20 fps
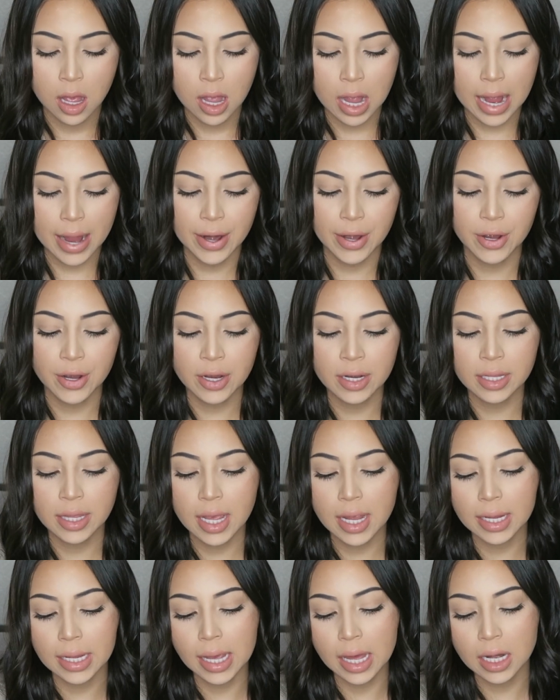I heard
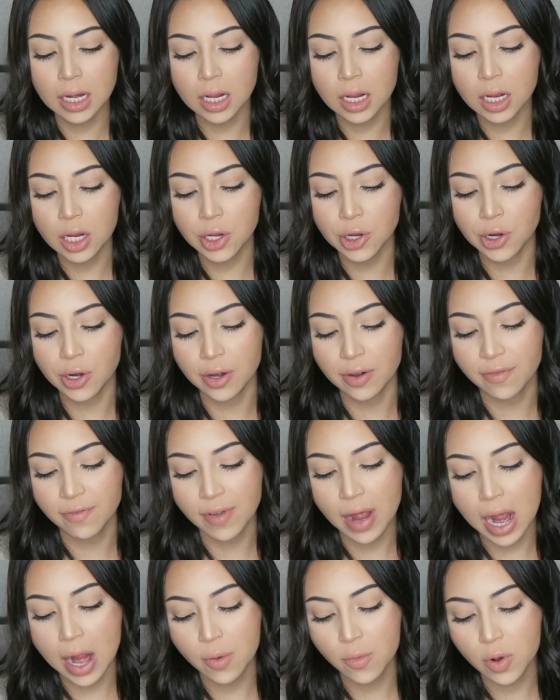that getting your
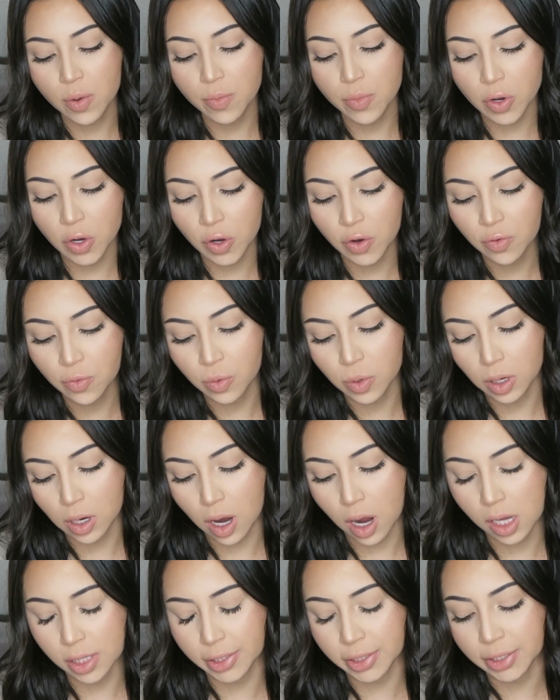fat removed will
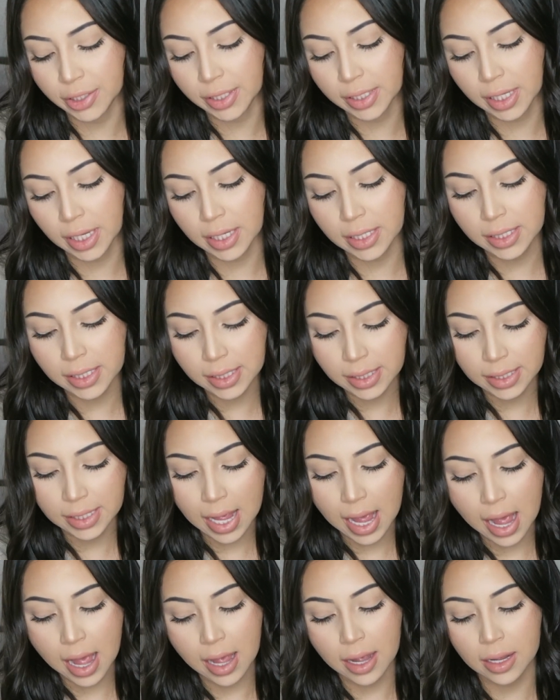cause your skin to
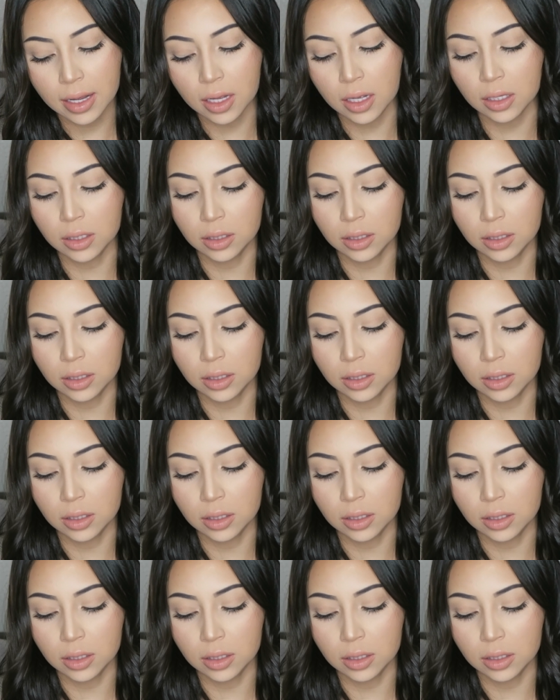sag,